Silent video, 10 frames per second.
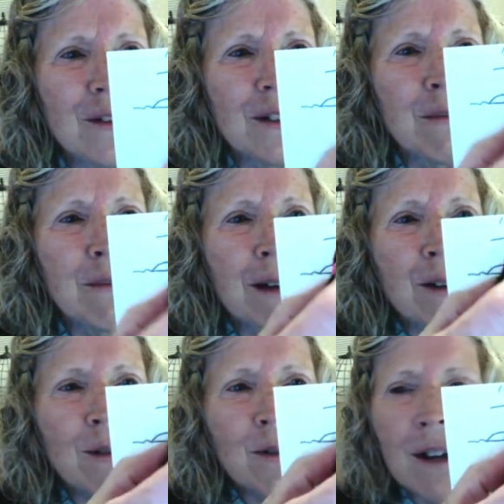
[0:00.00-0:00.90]
The mouse
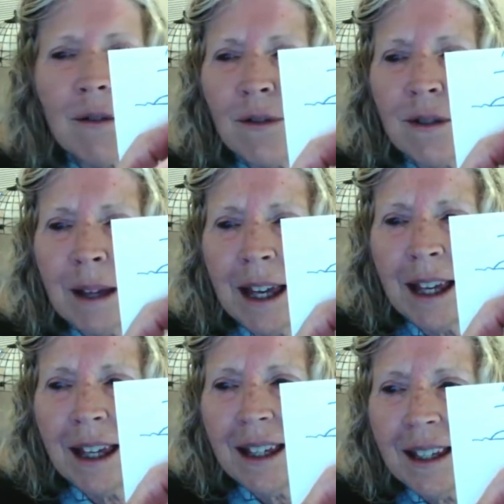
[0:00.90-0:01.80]
will travel from
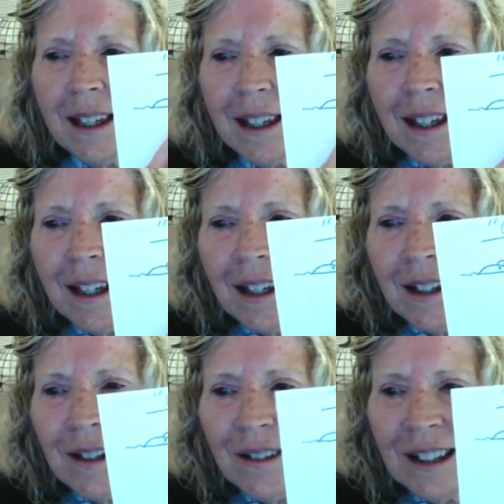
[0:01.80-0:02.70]
A
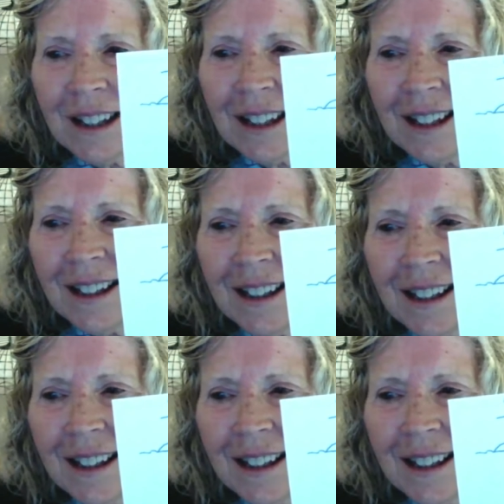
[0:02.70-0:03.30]
to E,